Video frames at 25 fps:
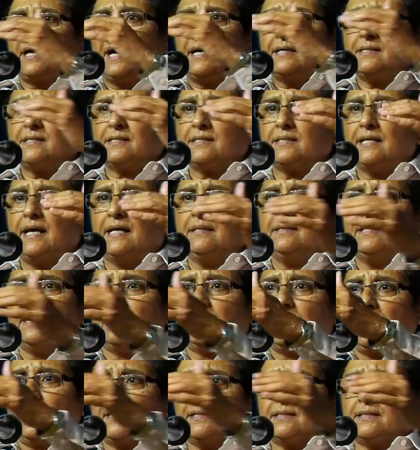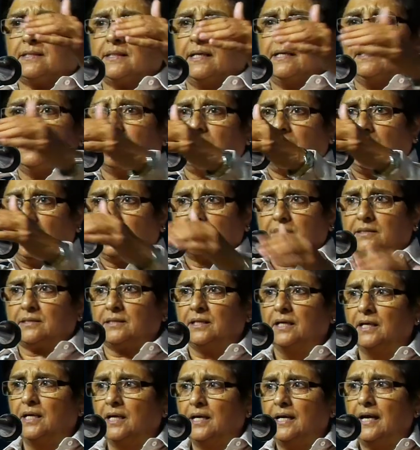cuts and the cuts and the
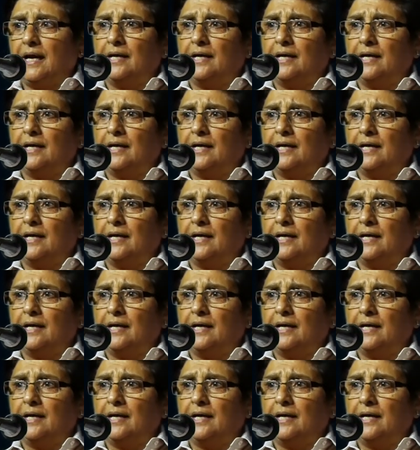cuts